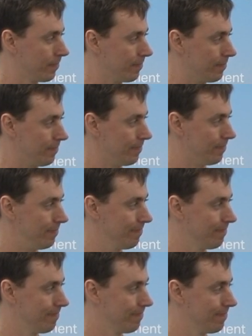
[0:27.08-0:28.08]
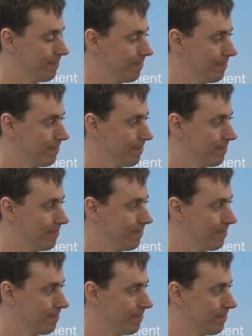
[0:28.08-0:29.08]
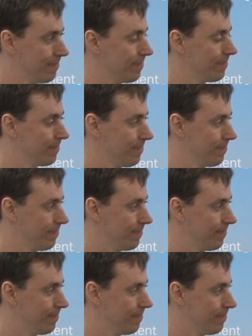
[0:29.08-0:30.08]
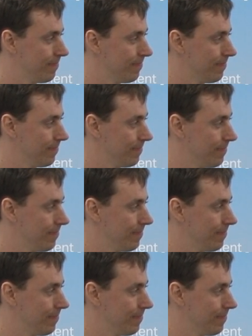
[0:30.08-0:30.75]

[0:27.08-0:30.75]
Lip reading: (not speaking)